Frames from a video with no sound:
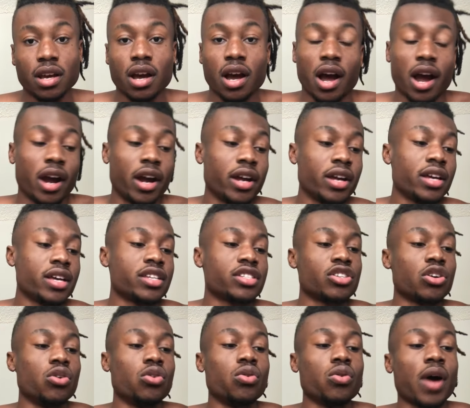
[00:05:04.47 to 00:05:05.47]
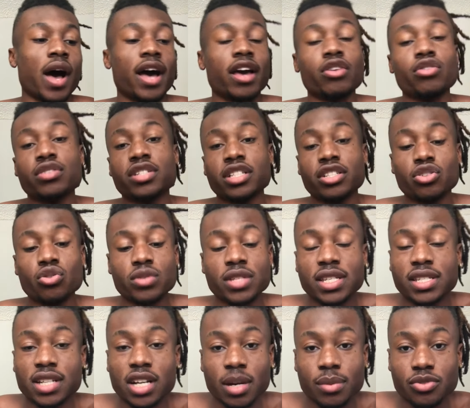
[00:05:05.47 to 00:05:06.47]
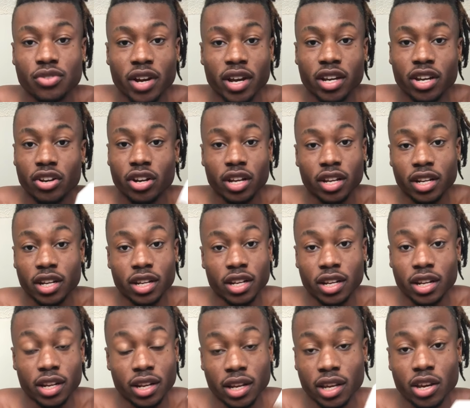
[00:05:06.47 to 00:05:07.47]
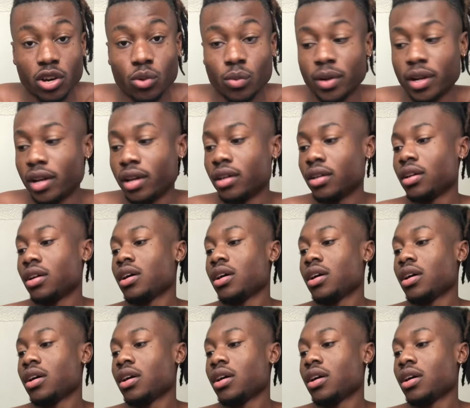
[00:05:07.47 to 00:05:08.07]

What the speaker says: All right. So I usually use these cups right here to help with that.